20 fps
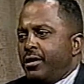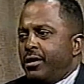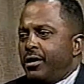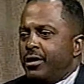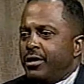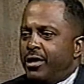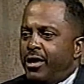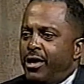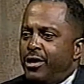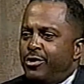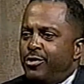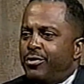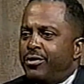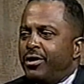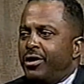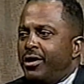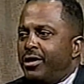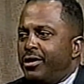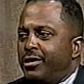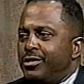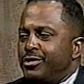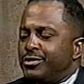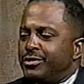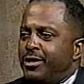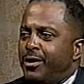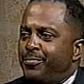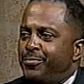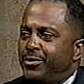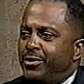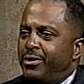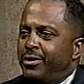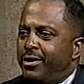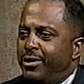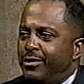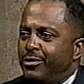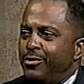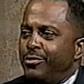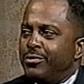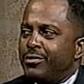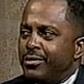again, you can get into something
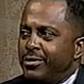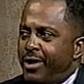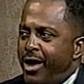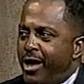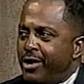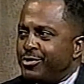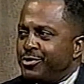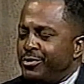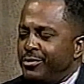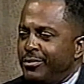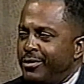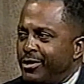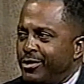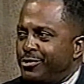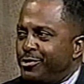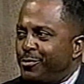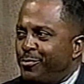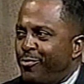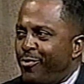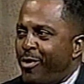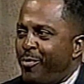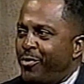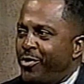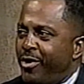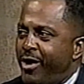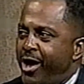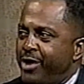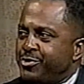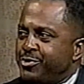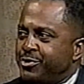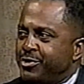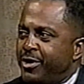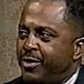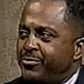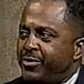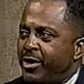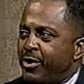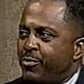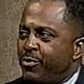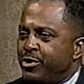and you can get to the point where you ask
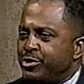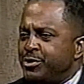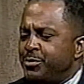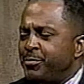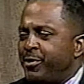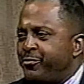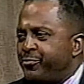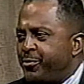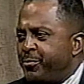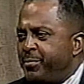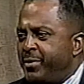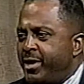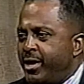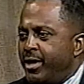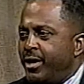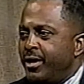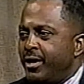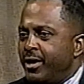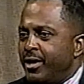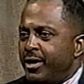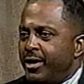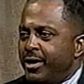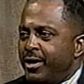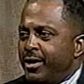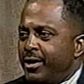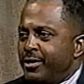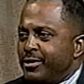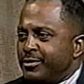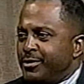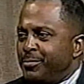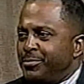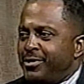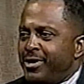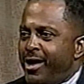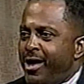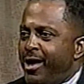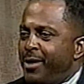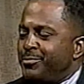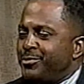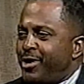yourself that question. But for me,
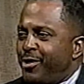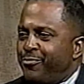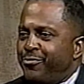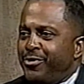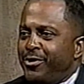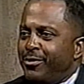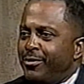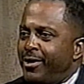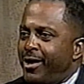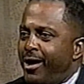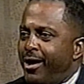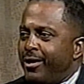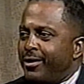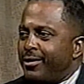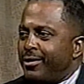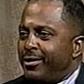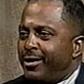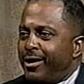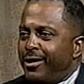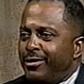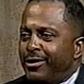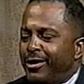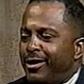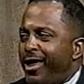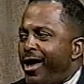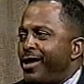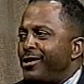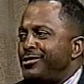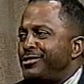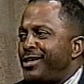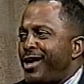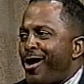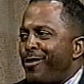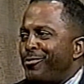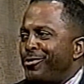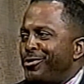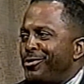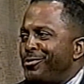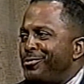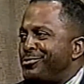sometimes I feel like the analogy I
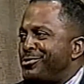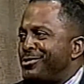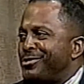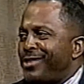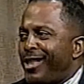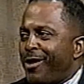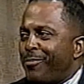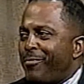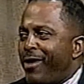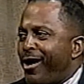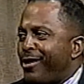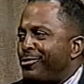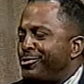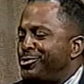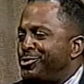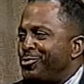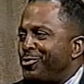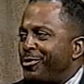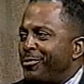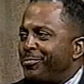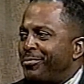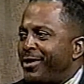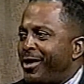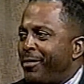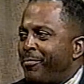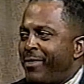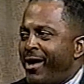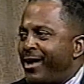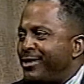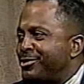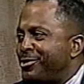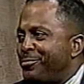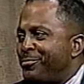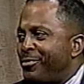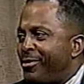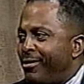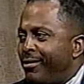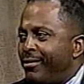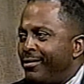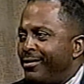would use is like Michael Jordan playing
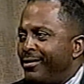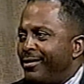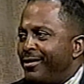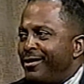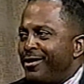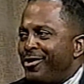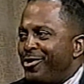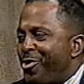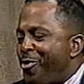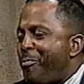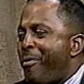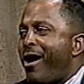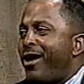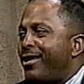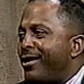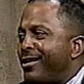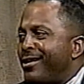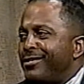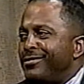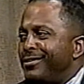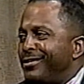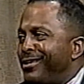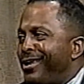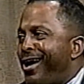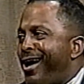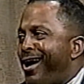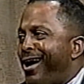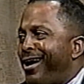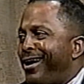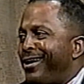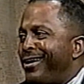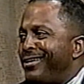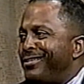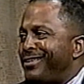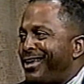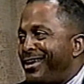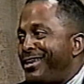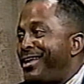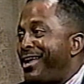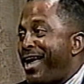basketball. Nobody can deny
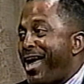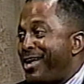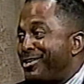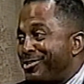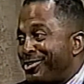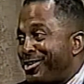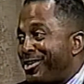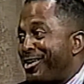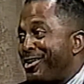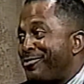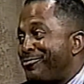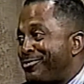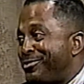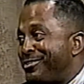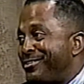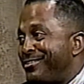that he has a gift.